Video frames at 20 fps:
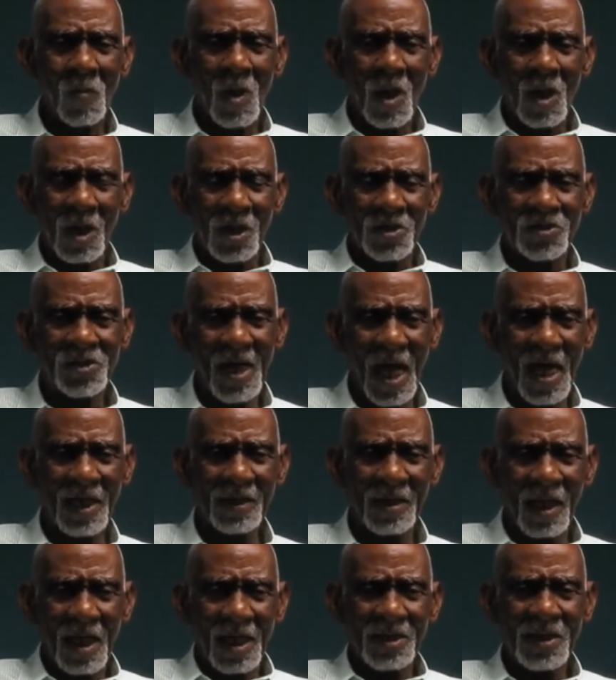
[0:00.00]

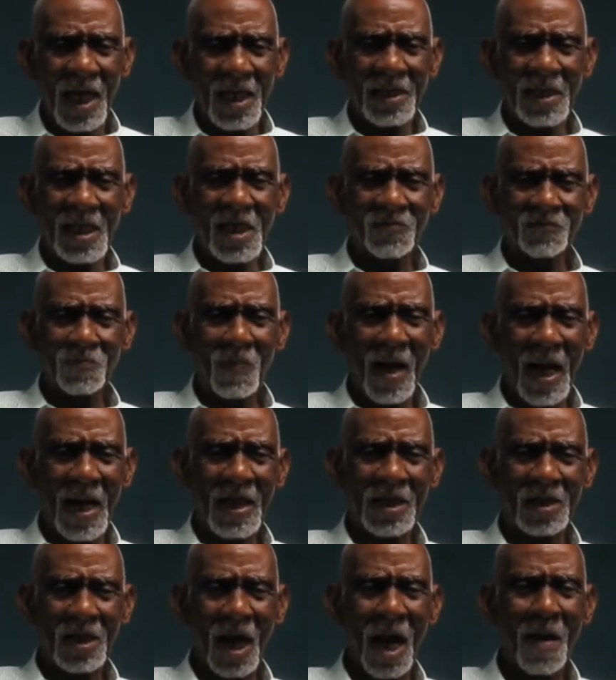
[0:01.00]
said that if
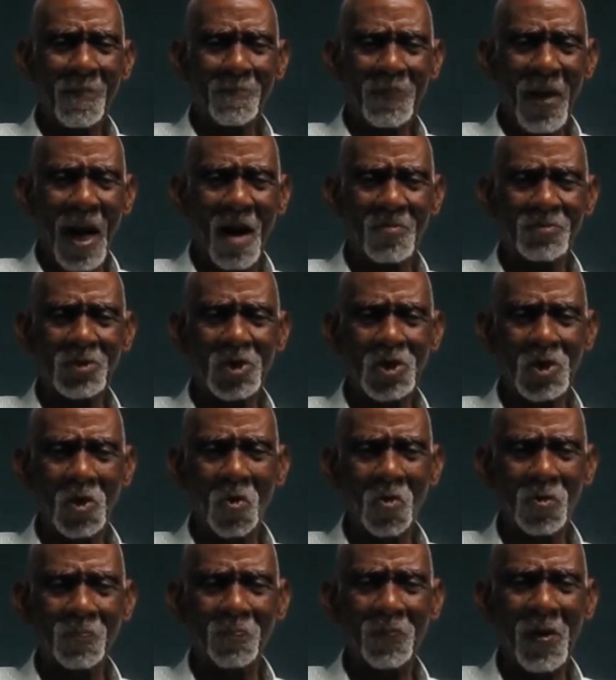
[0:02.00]
my compound
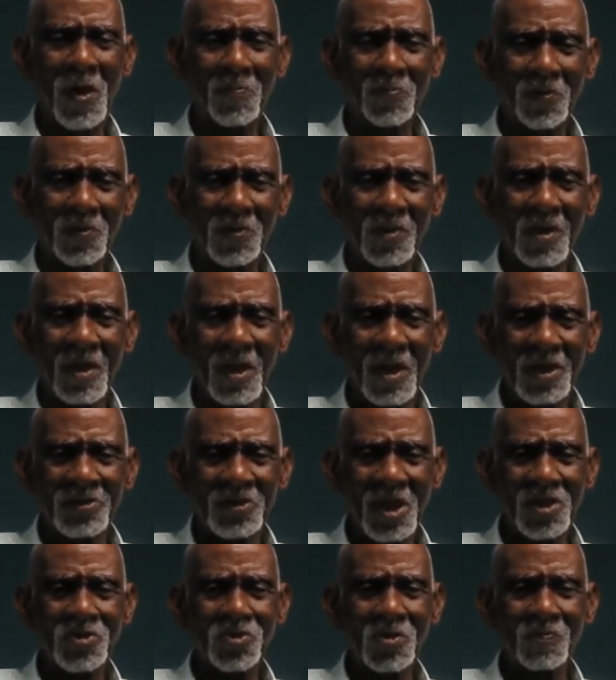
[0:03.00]
cured people,
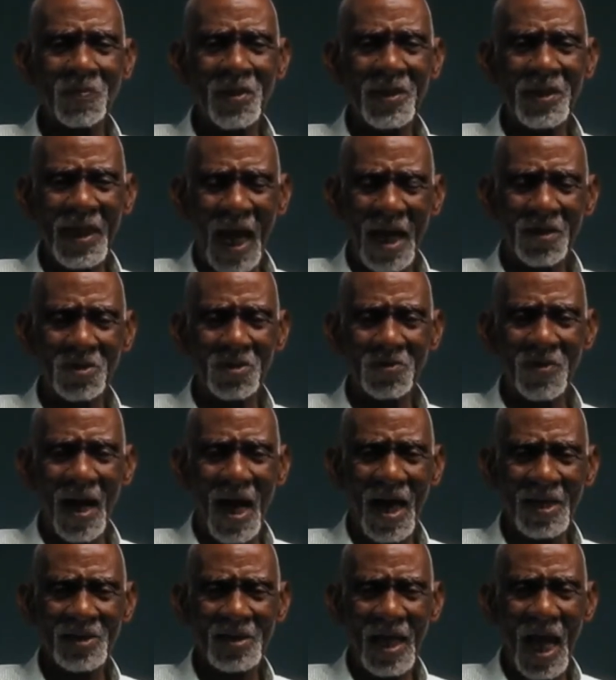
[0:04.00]
they should be
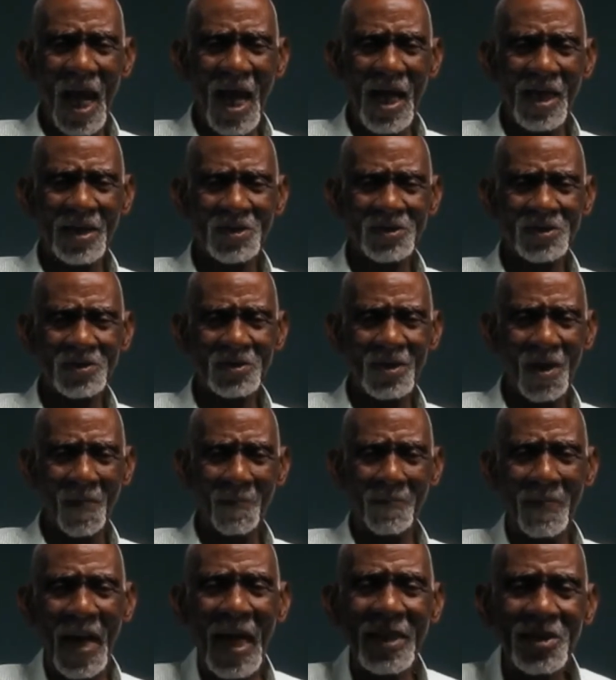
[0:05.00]
categorized as
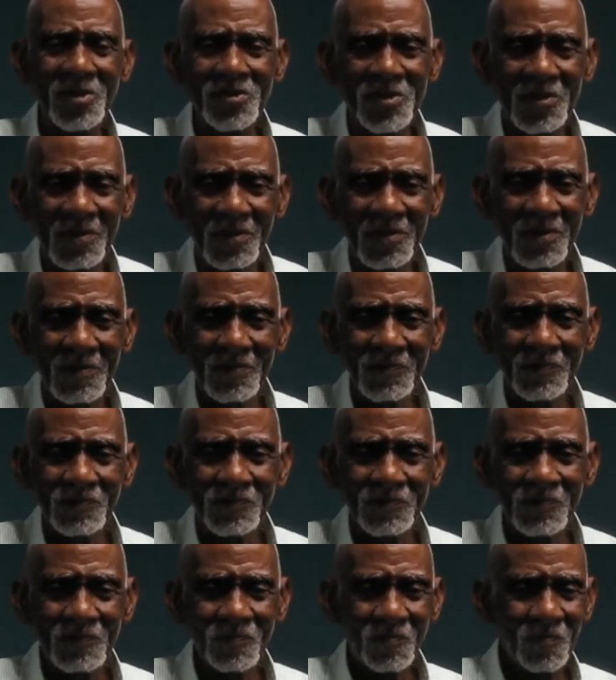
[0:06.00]
medicine.
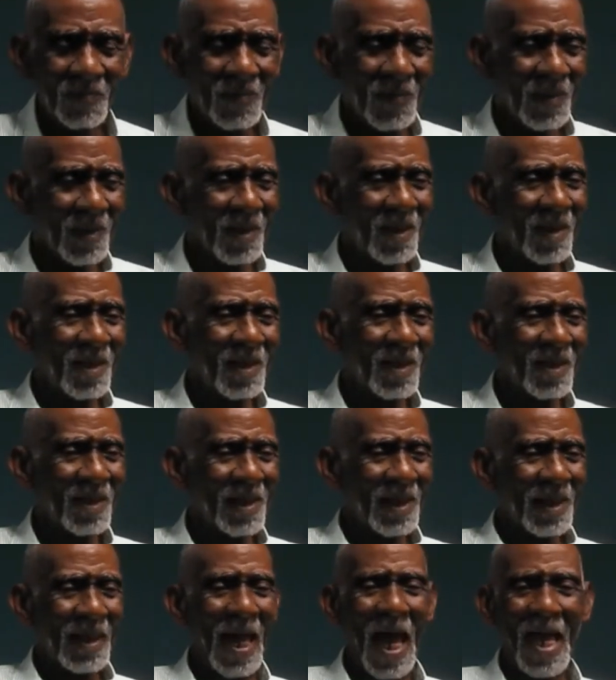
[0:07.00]

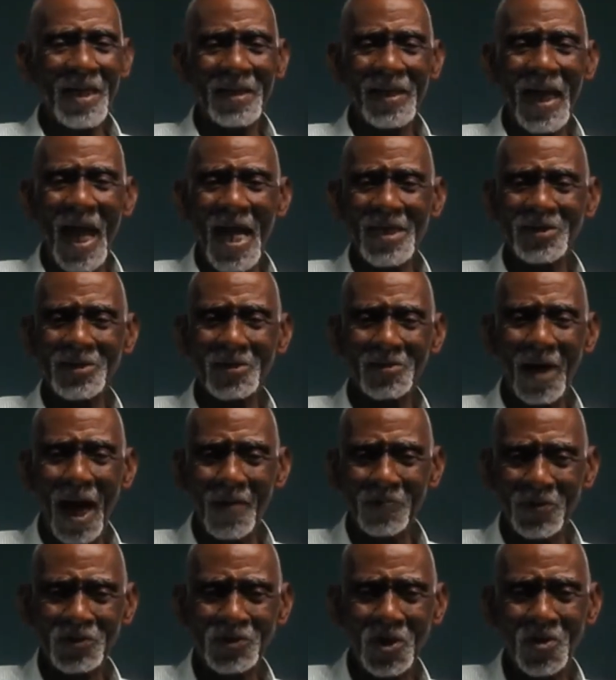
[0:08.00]
Lancaster
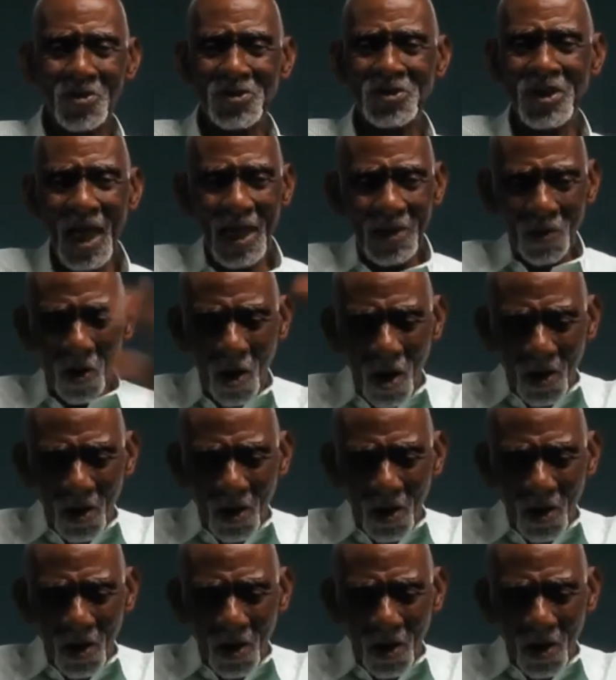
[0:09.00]
Laboratory said, hold